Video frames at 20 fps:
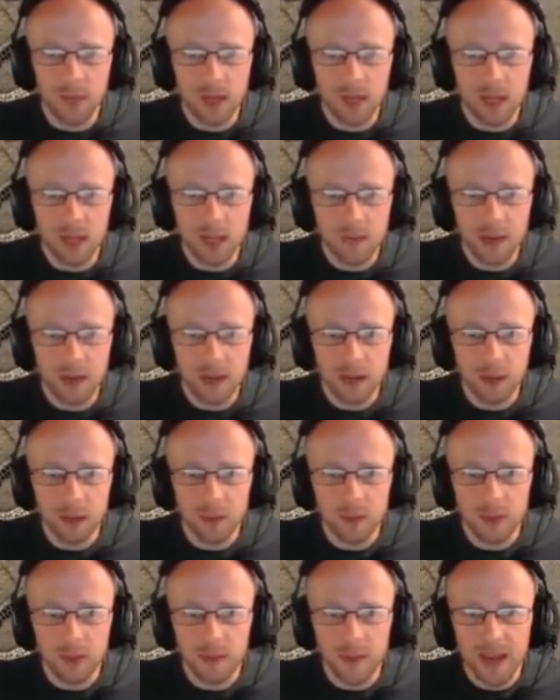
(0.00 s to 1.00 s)
a command
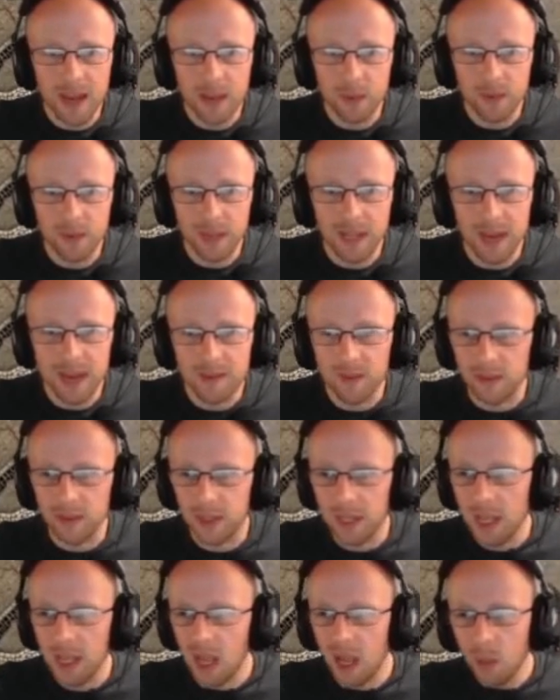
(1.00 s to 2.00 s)
group at the back with the
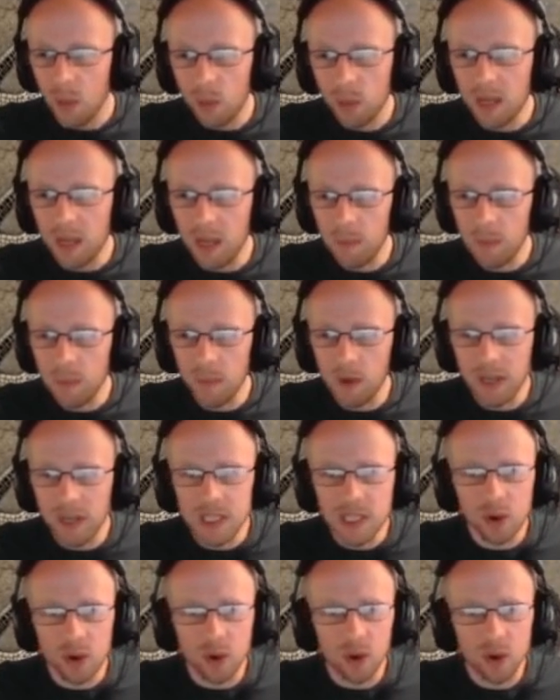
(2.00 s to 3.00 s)
cavalry. We'll keep him on
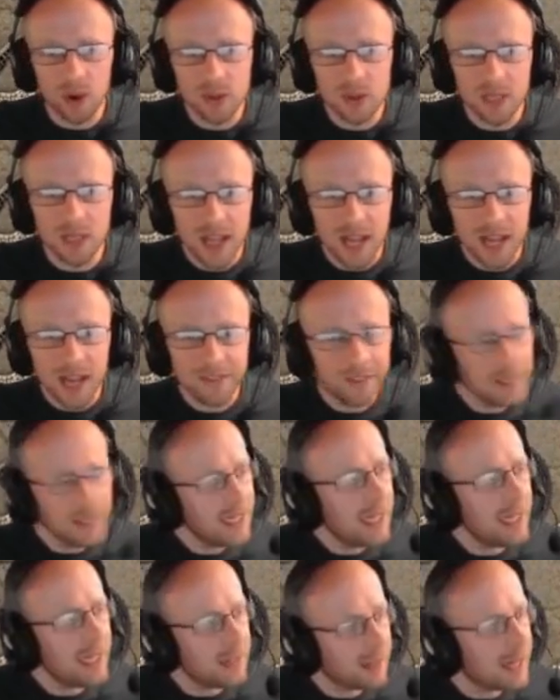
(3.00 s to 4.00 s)
his horse. I
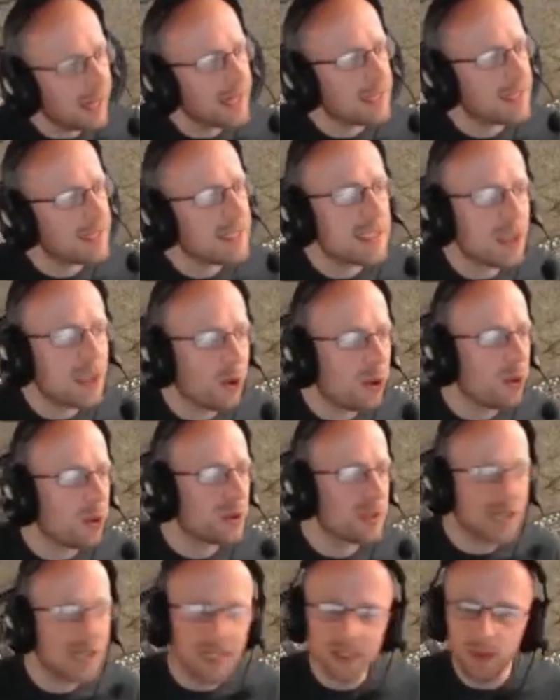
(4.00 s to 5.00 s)
think he likes his
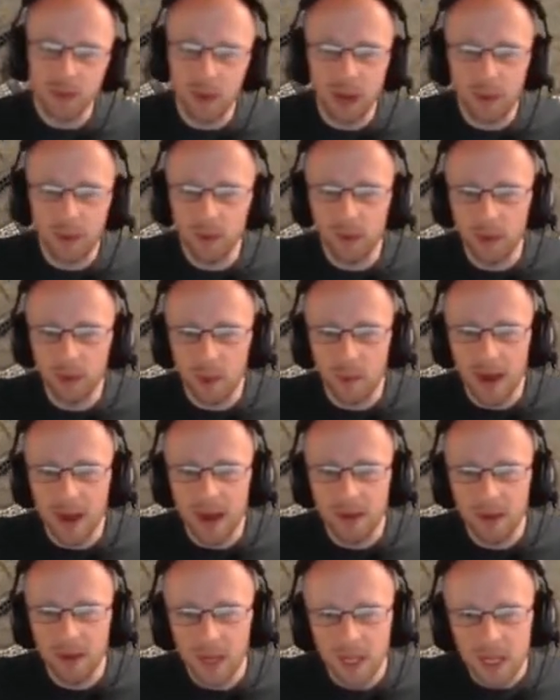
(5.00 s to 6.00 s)
horse. That's why he won't come
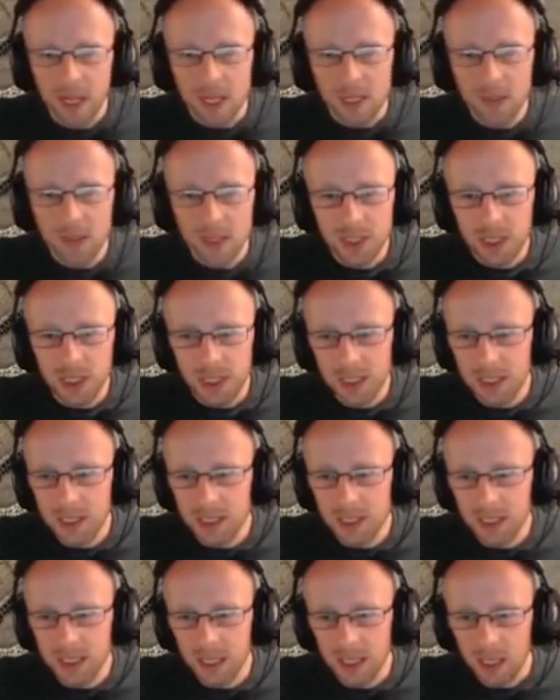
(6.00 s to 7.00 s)
out. So as you can
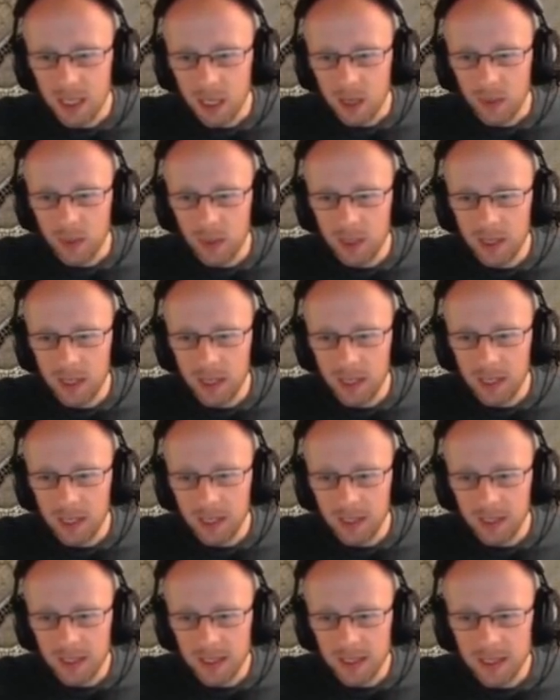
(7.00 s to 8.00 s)
see, we're going to
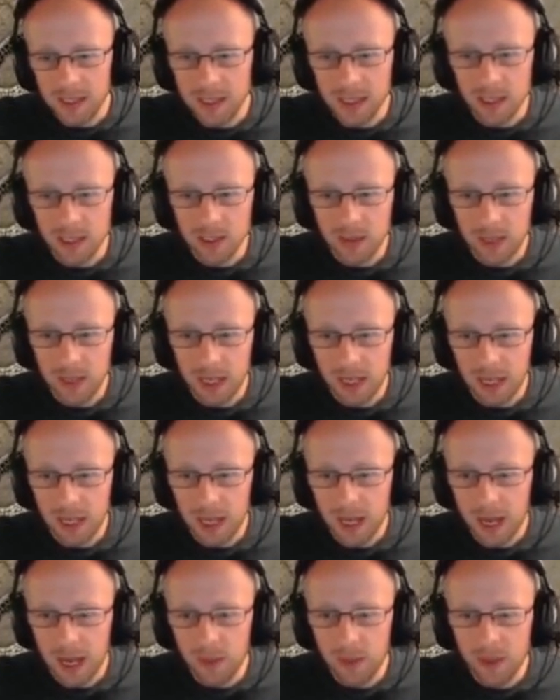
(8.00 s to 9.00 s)
click these this unit
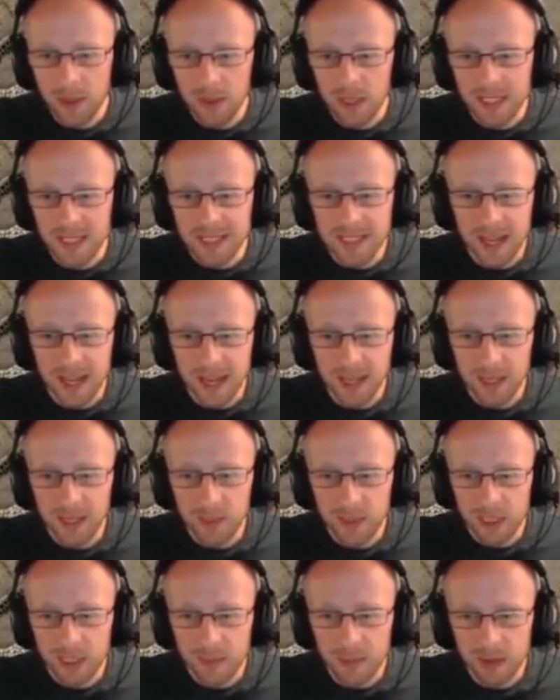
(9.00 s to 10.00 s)
here, and we're going to assign it
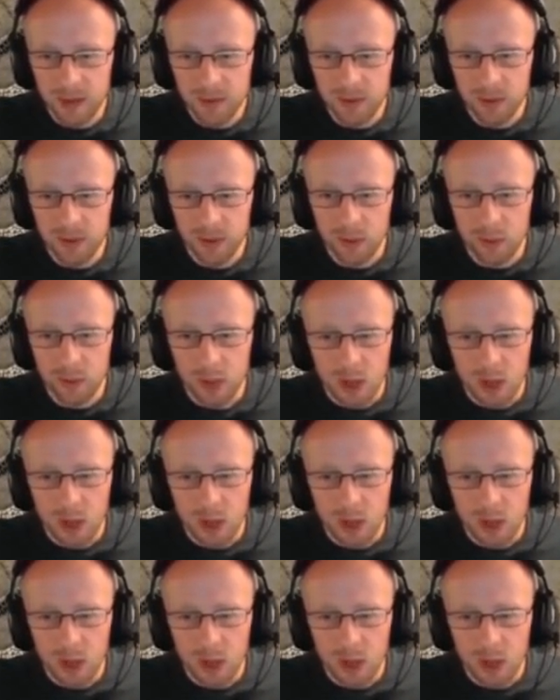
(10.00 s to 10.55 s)
with this battle group.